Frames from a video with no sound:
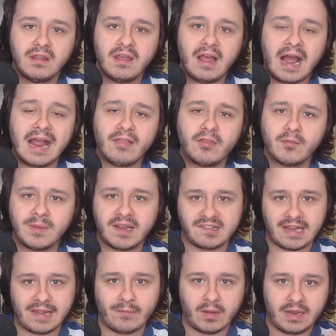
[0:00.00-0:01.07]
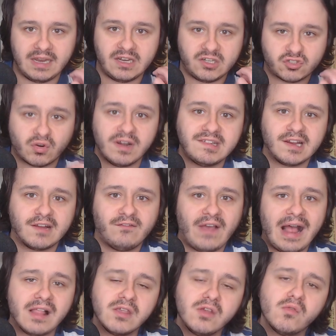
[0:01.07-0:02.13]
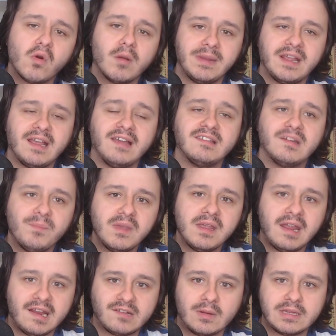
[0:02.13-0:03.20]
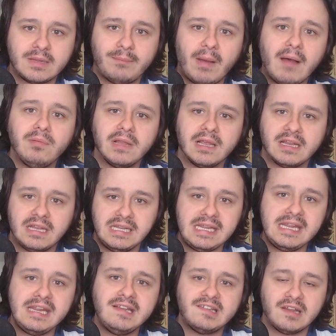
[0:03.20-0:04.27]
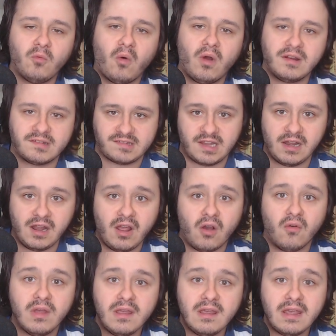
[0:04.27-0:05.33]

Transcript: either because they have an intrinsic value or because it's what the public needs and wants to know.